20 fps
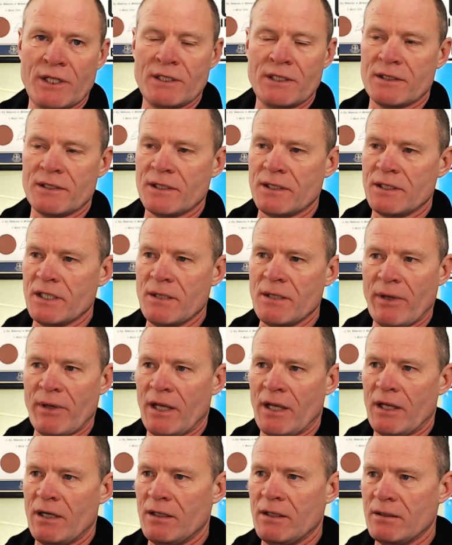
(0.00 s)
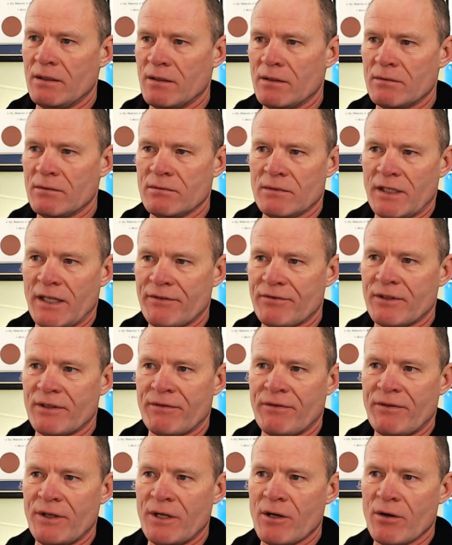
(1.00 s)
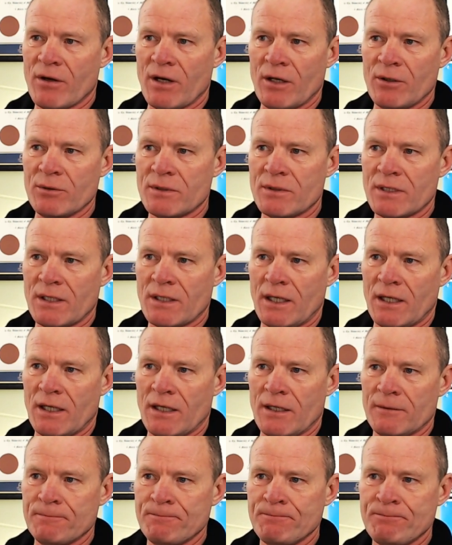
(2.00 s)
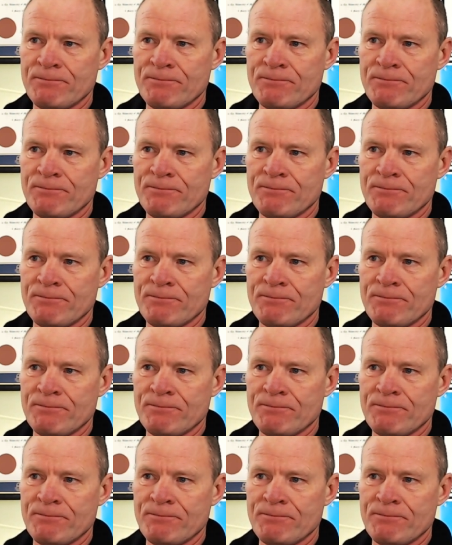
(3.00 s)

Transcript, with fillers: into the deep end and they're left to figure out. Uh,